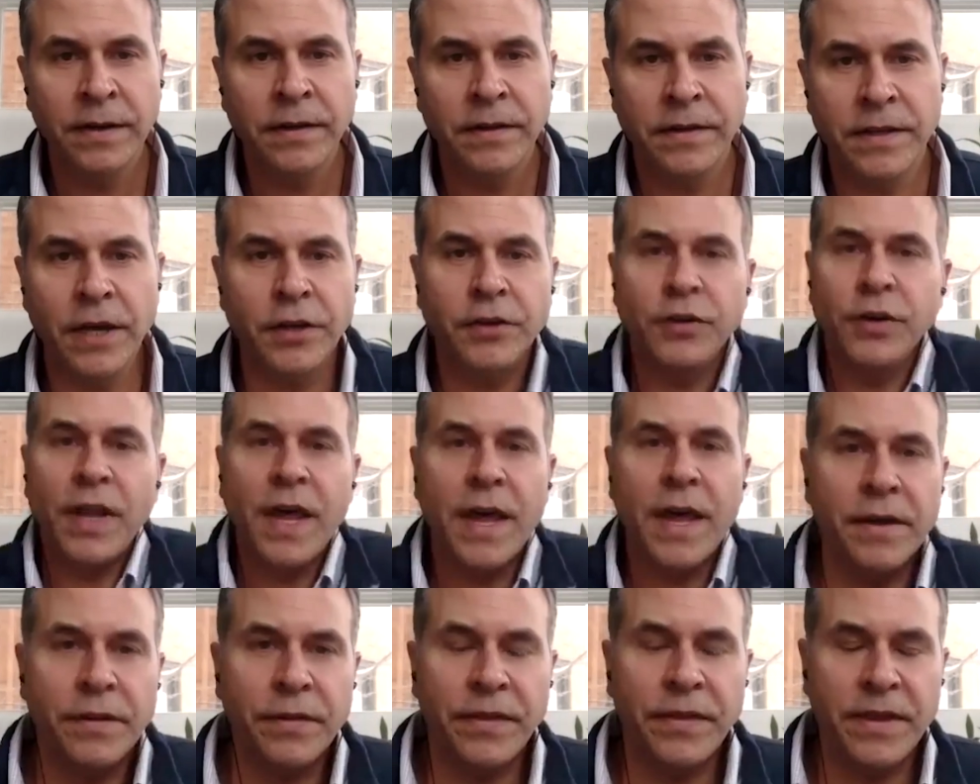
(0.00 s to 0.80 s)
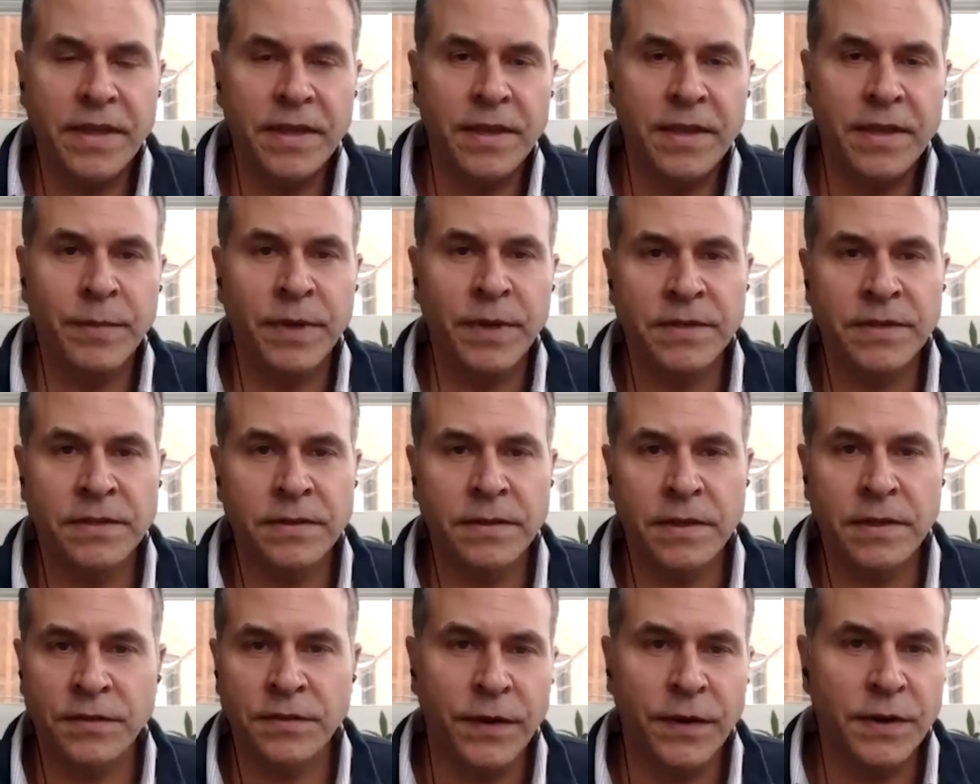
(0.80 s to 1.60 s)
the underlying theme is
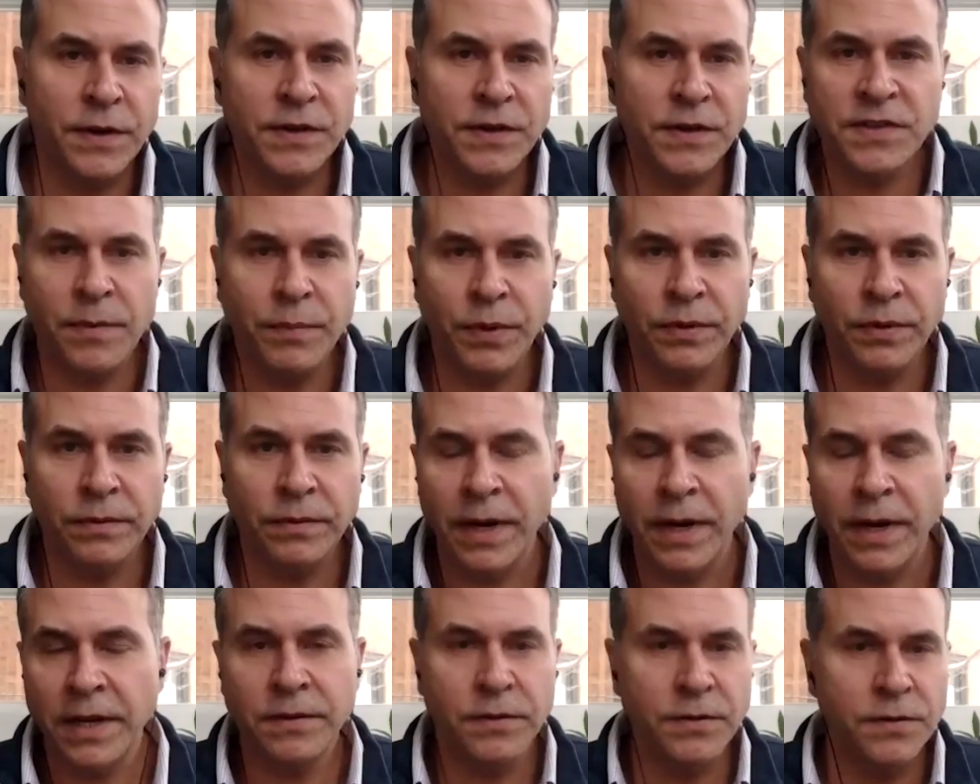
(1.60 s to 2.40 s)
is very simple, right?